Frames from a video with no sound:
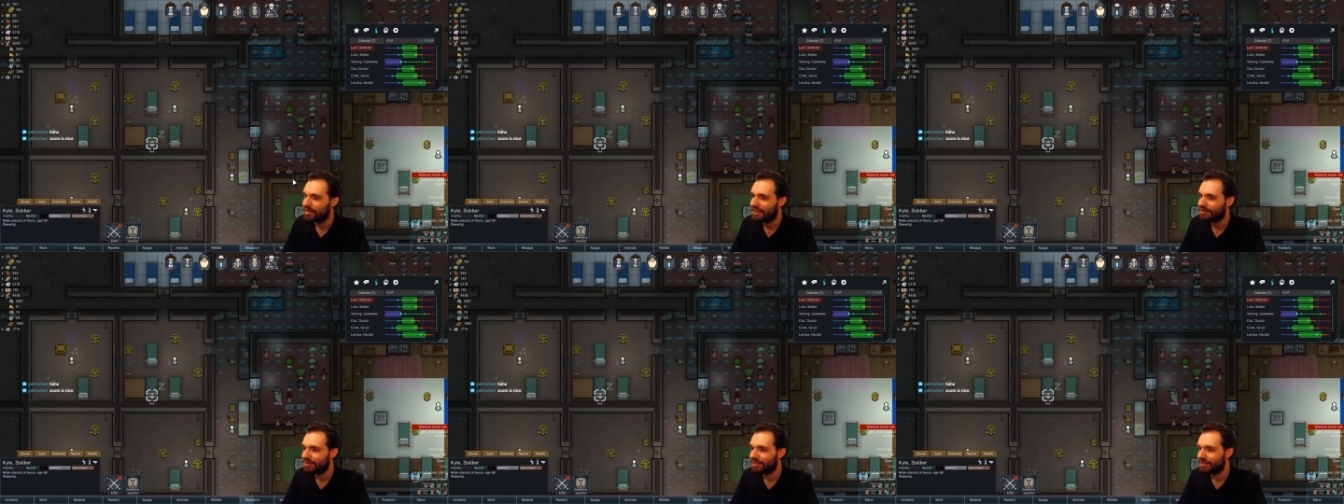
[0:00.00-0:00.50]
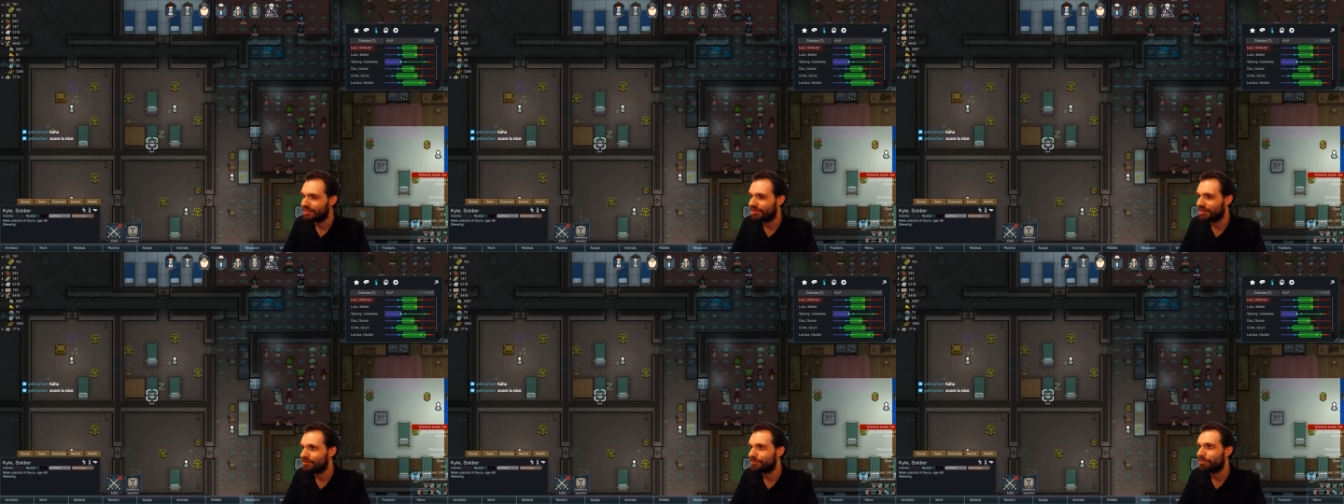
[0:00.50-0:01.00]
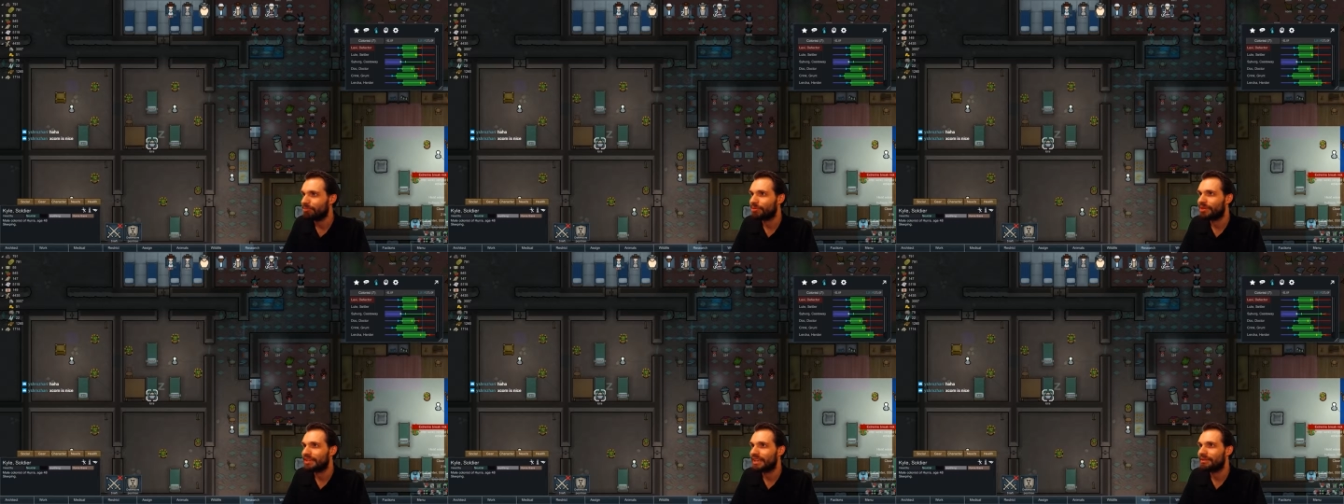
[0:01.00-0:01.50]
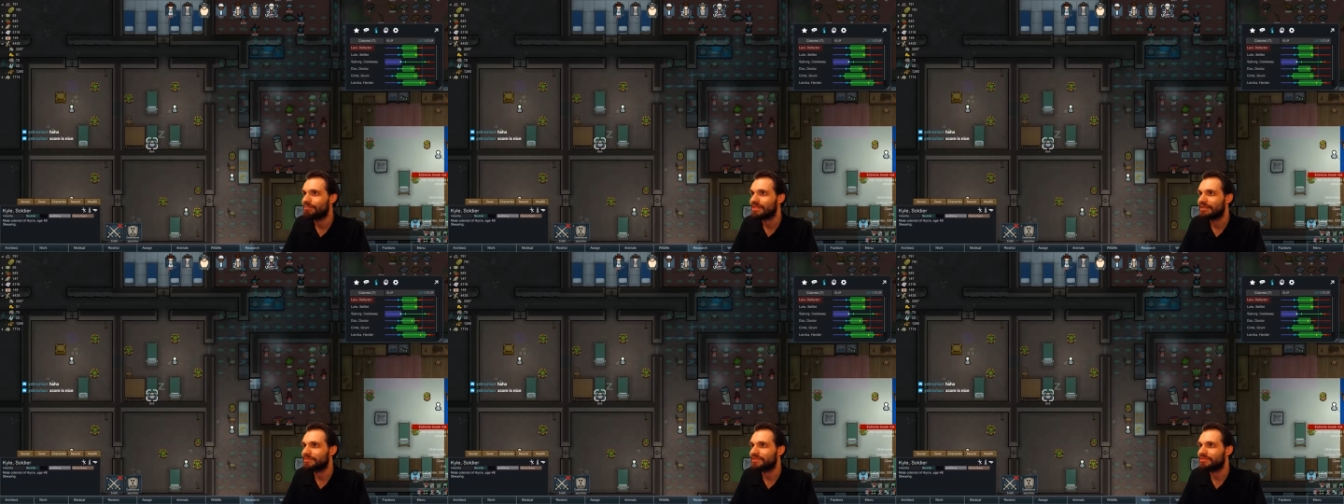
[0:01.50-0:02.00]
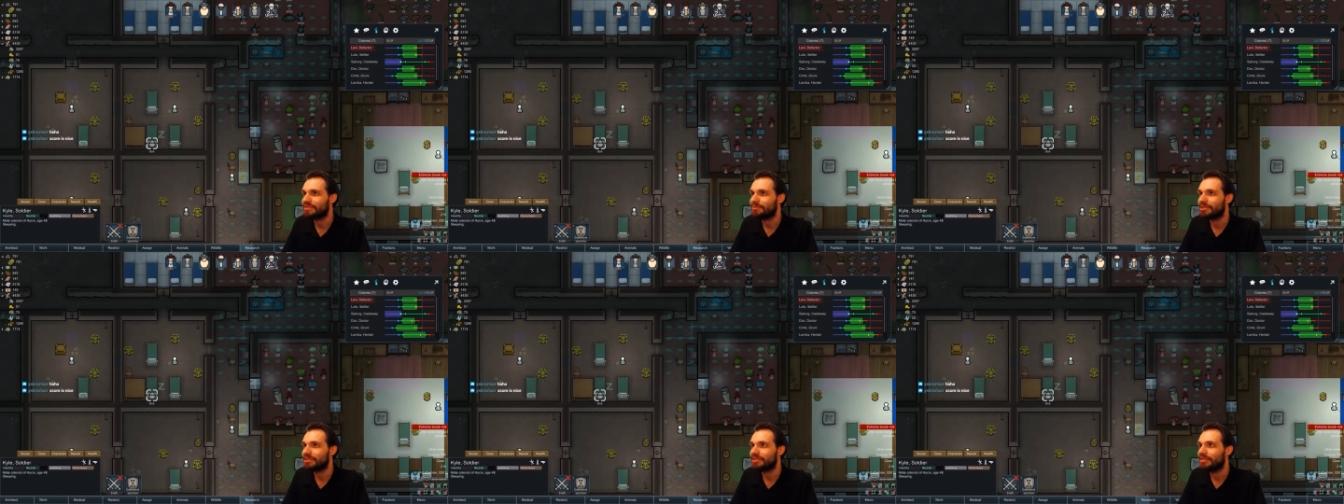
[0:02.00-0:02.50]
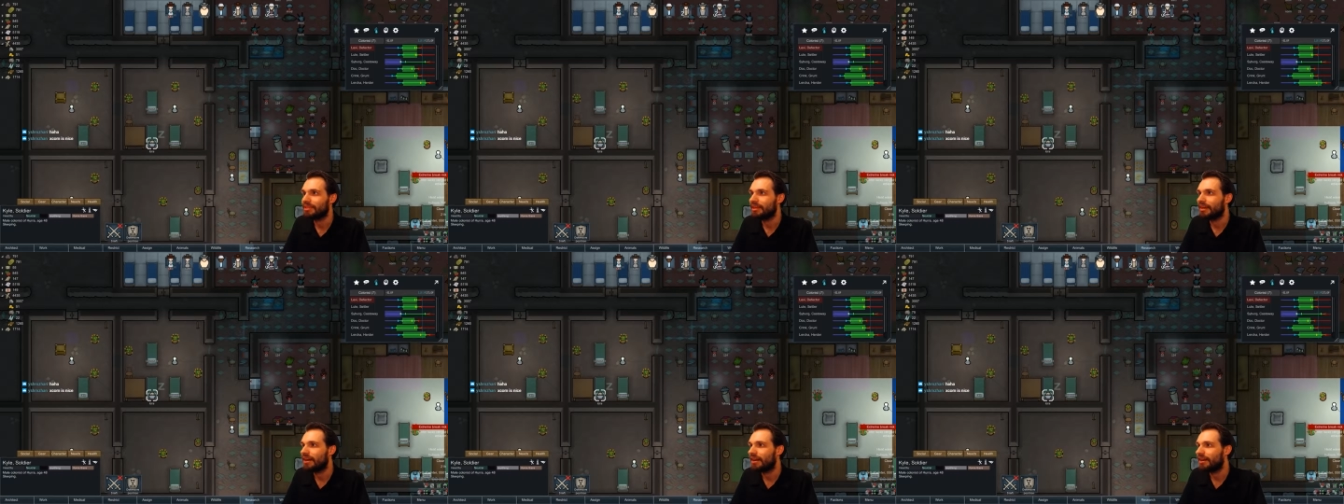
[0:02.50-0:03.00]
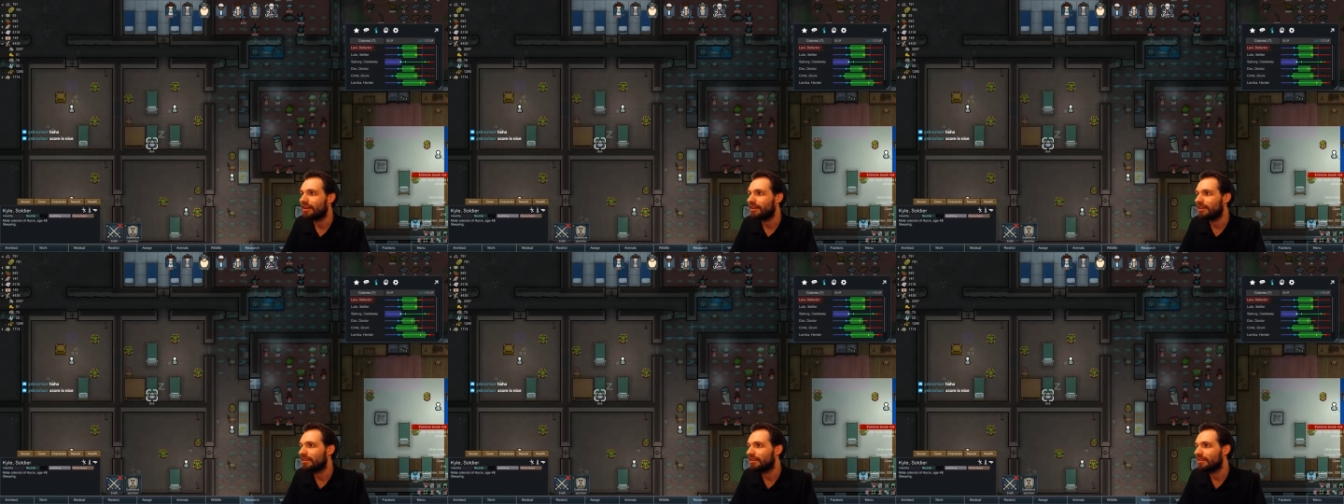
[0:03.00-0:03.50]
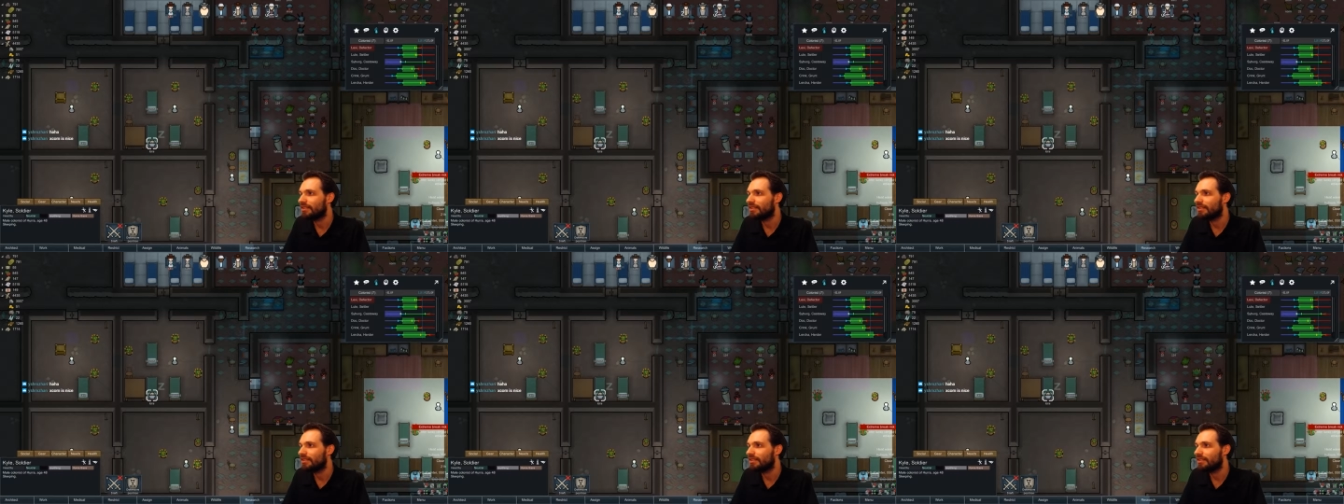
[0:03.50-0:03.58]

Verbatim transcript: How can I not remember what games I'm streaming? Uh,